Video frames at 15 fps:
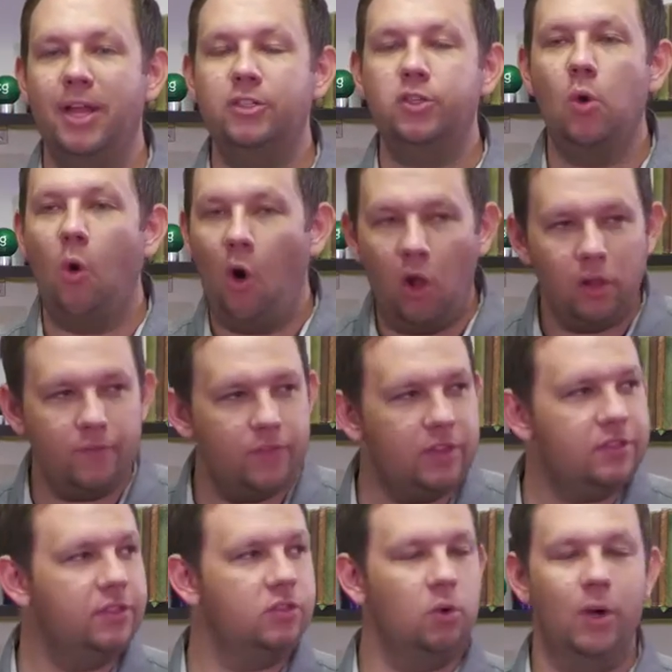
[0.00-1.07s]
And so all of
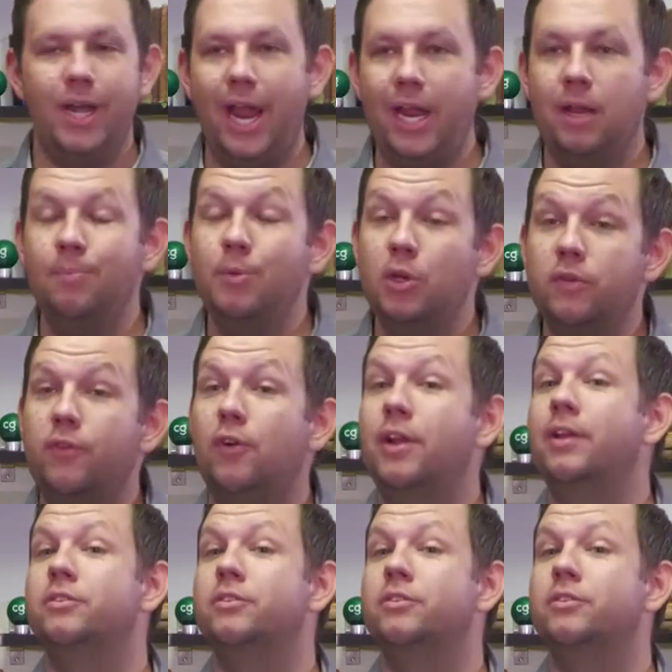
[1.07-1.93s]
this is ornate and beautiful,